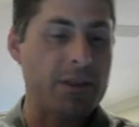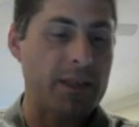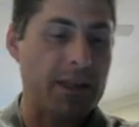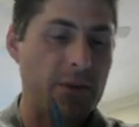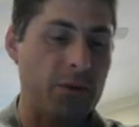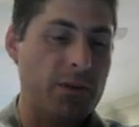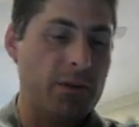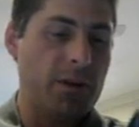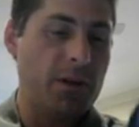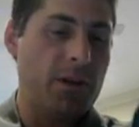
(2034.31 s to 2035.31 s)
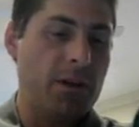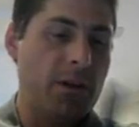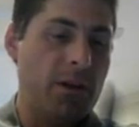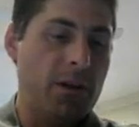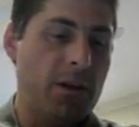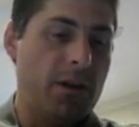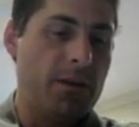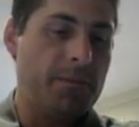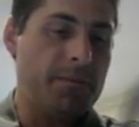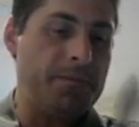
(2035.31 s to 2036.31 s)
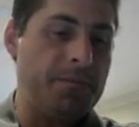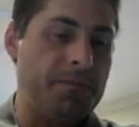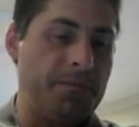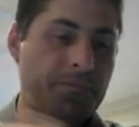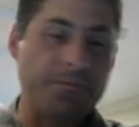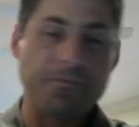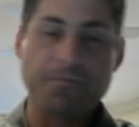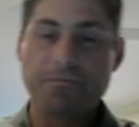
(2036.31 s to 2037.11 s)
signals. This